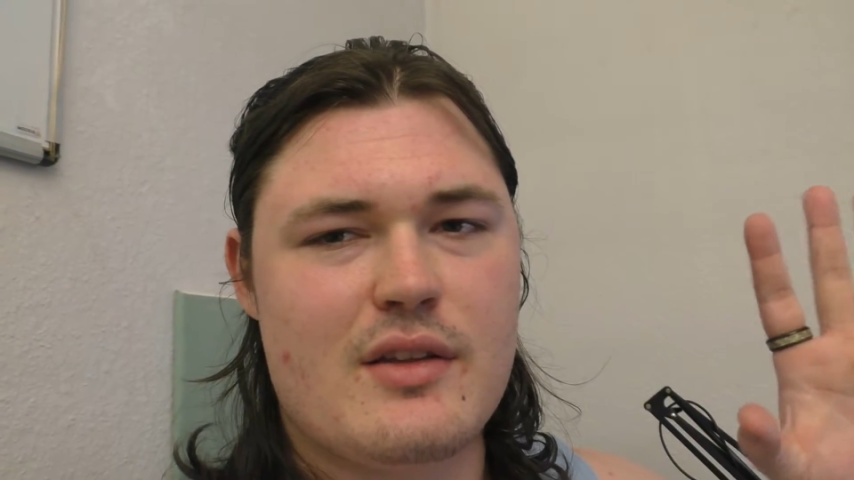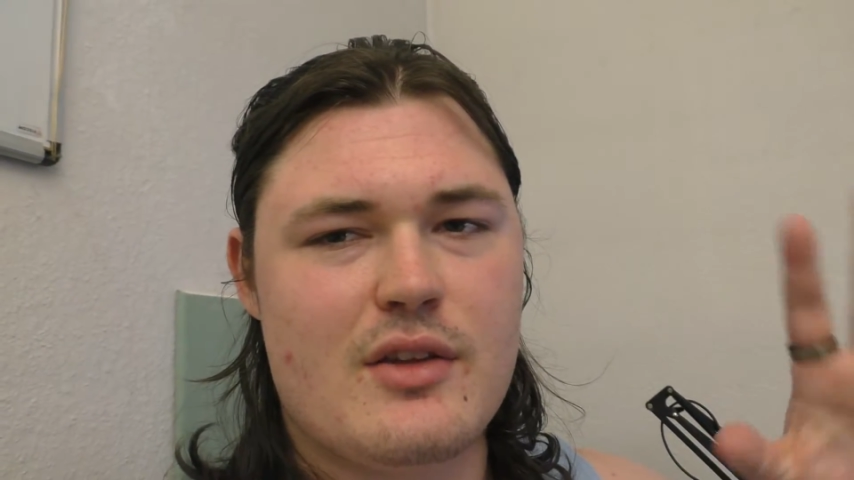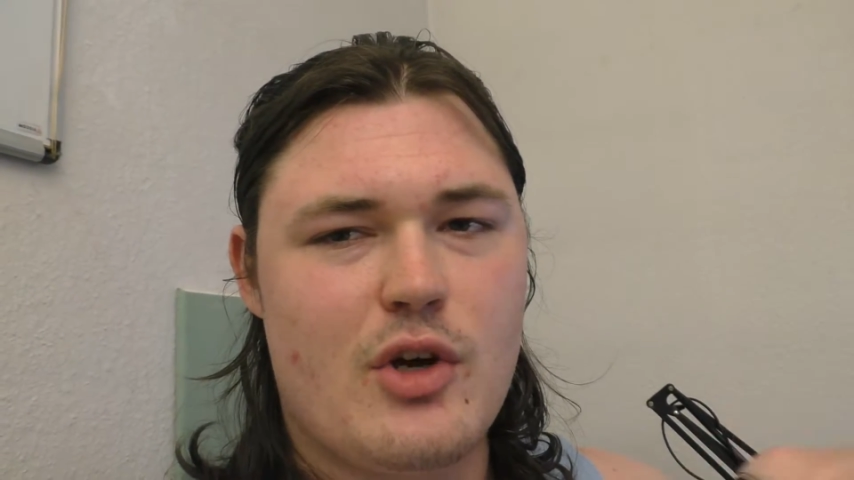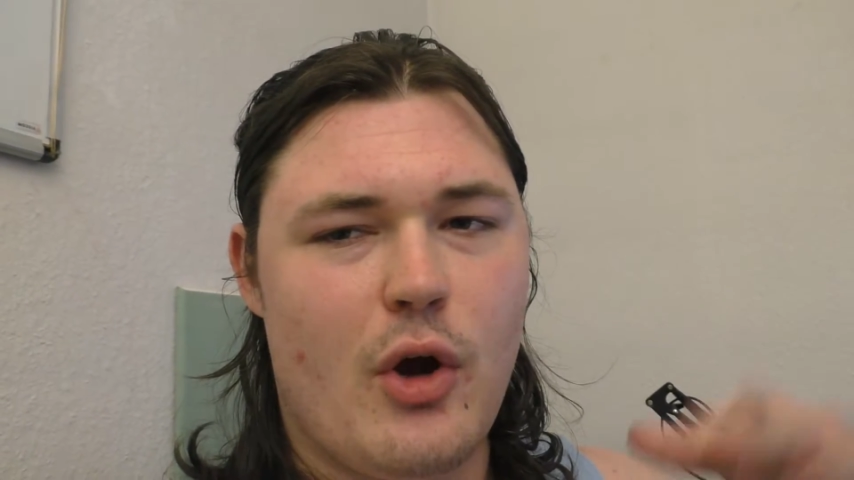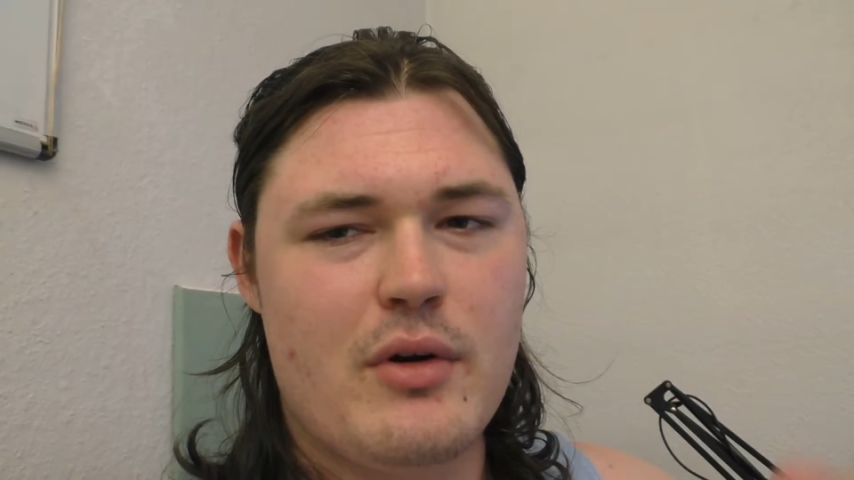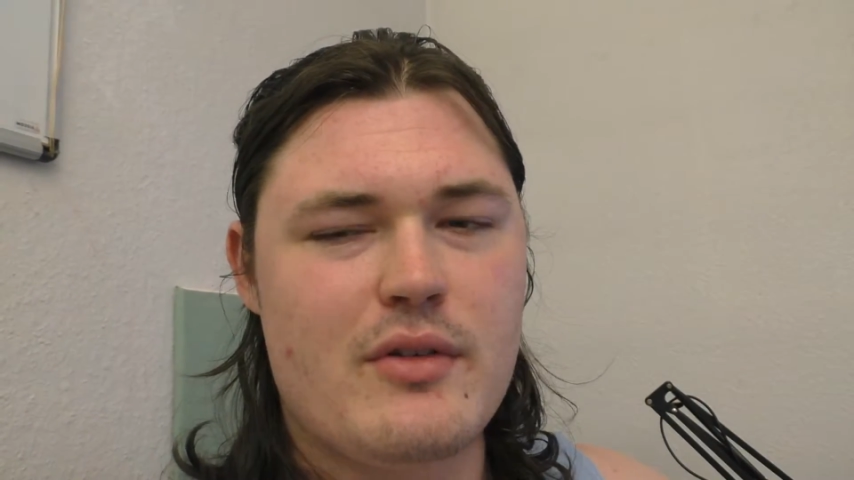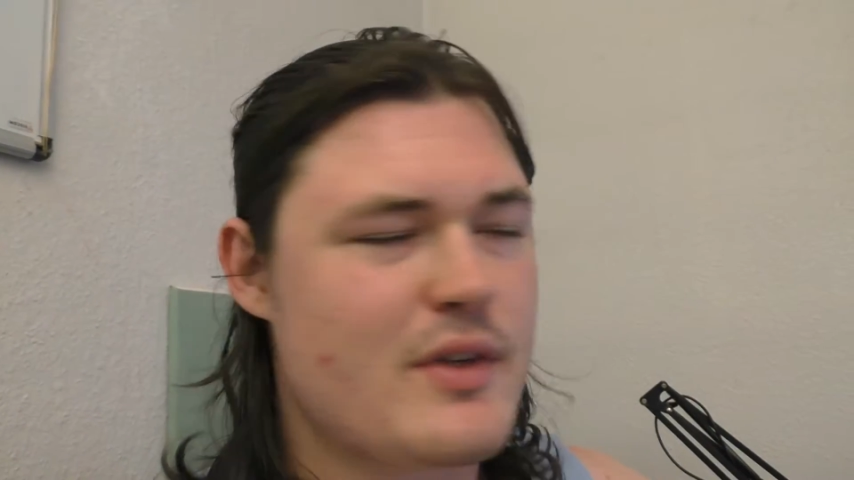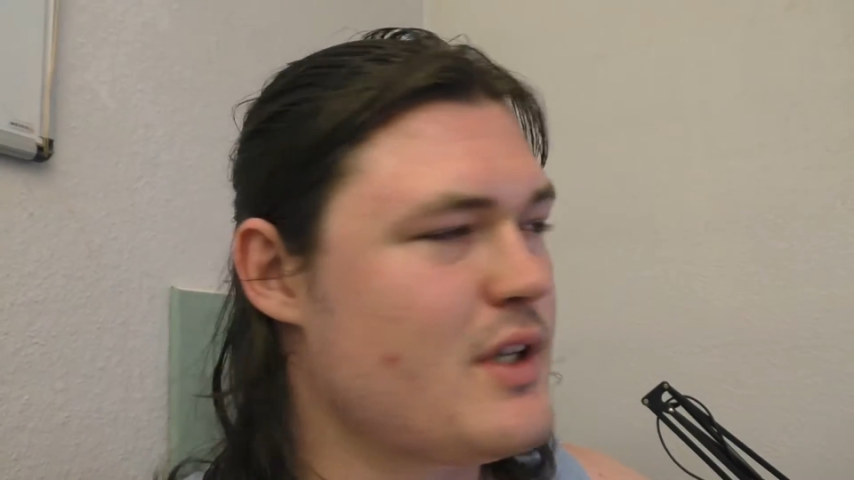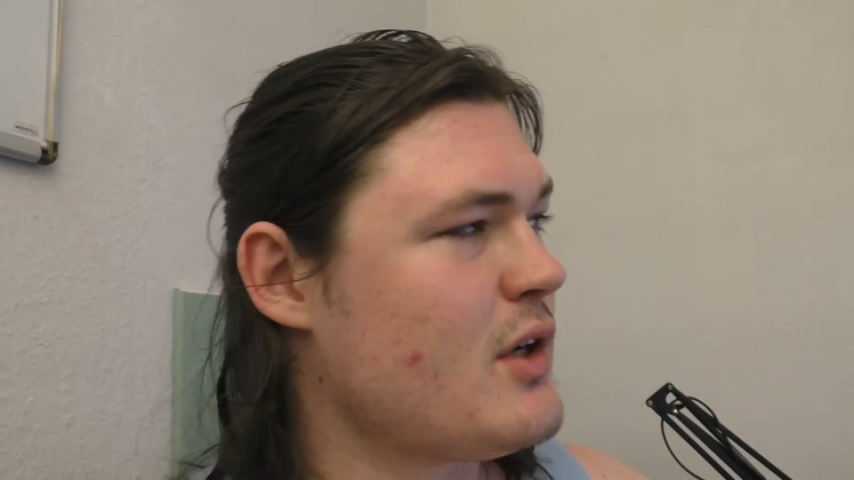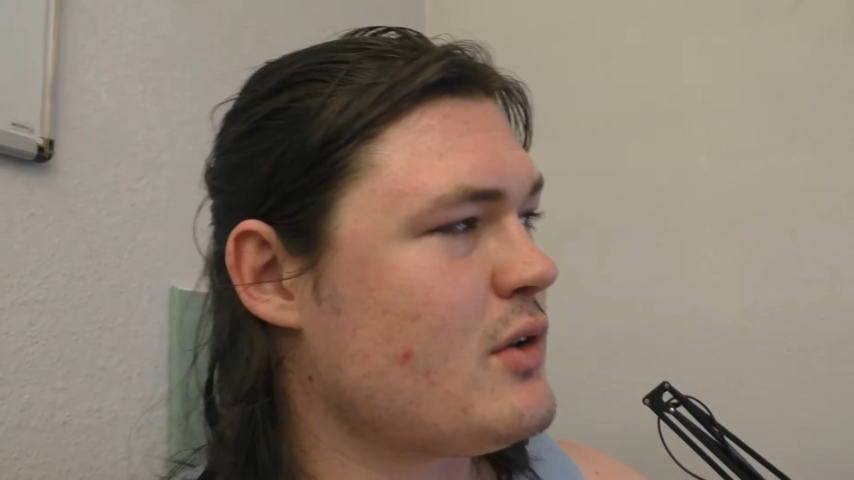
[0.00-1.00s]
the current
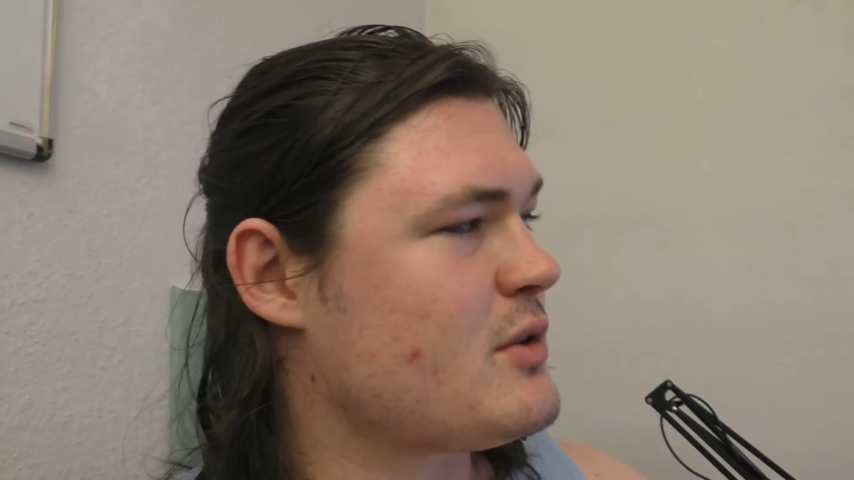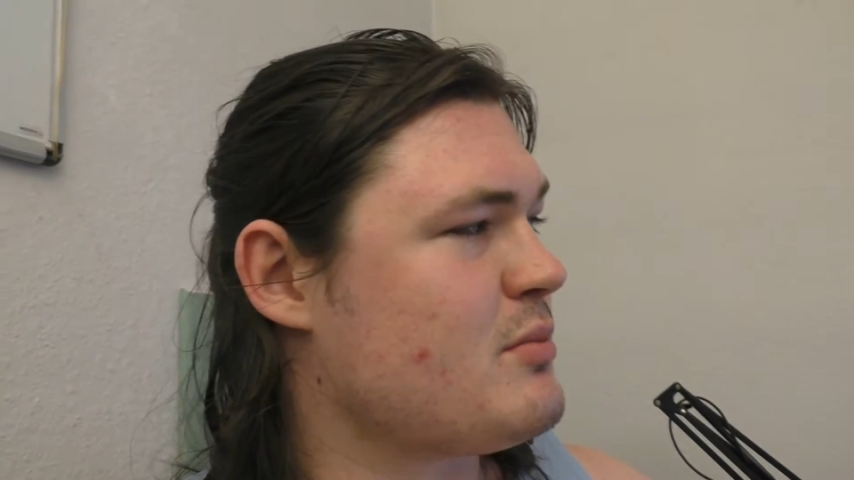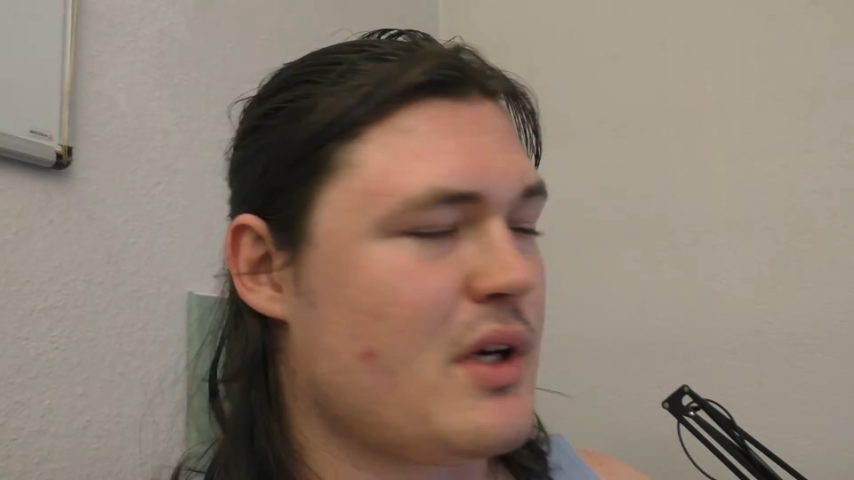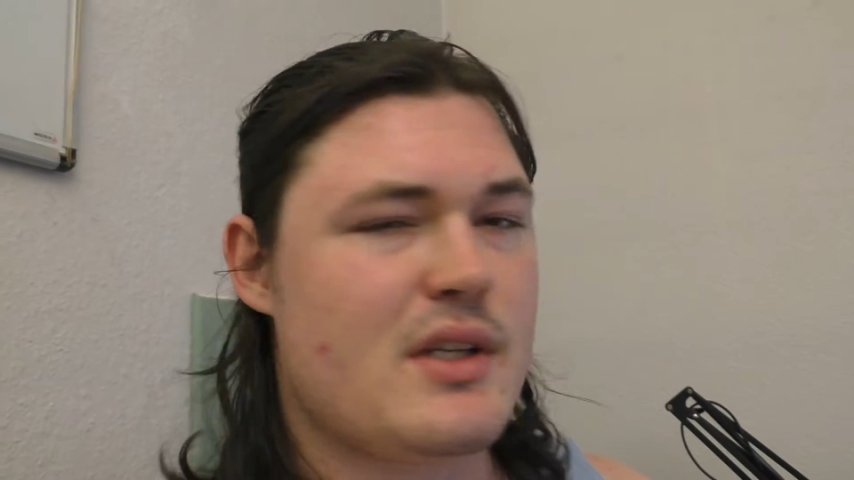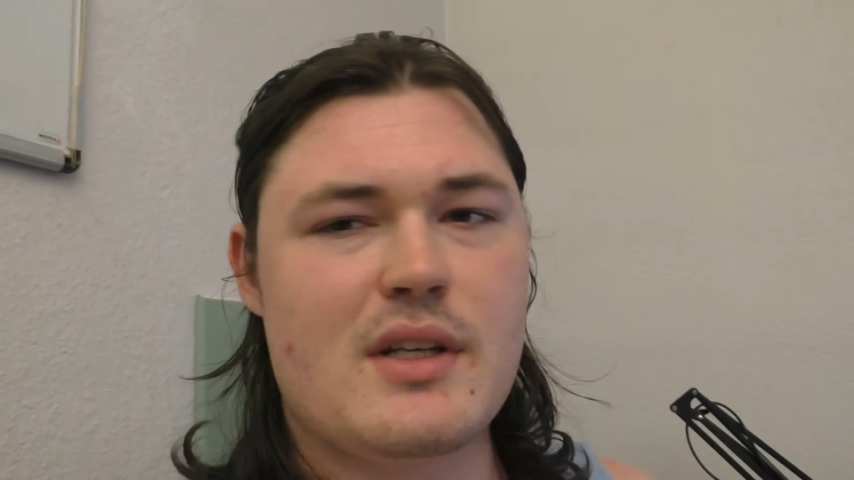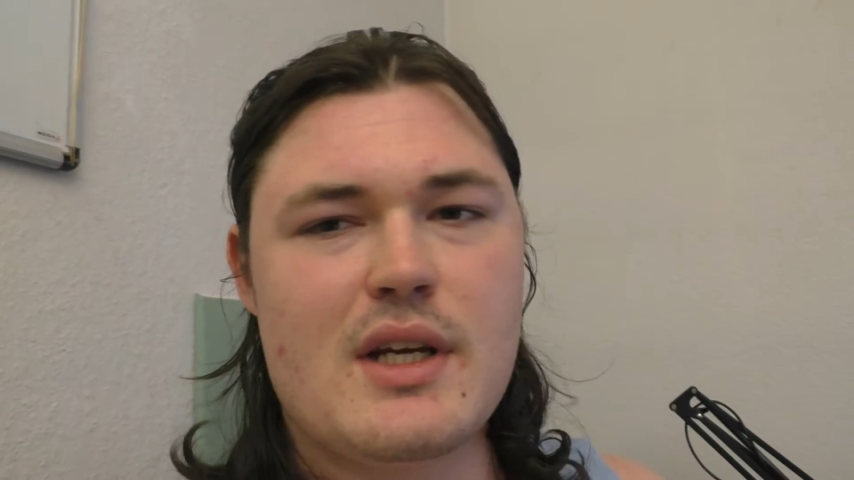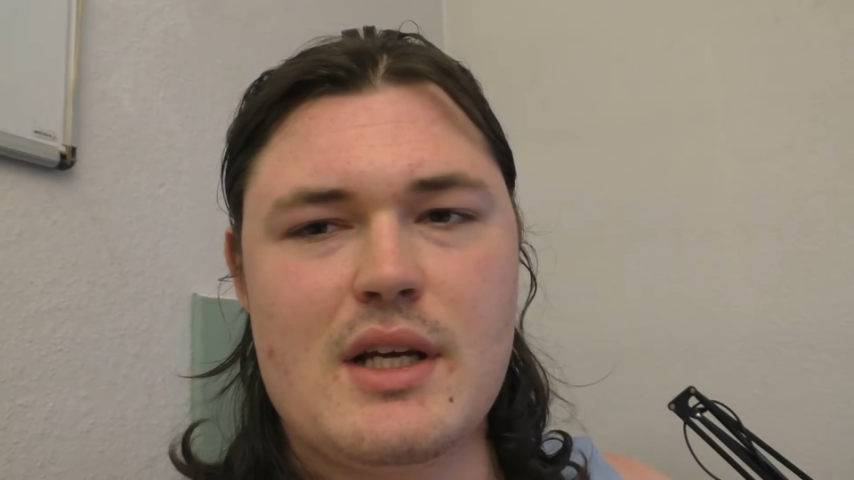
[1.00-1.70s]
videos, but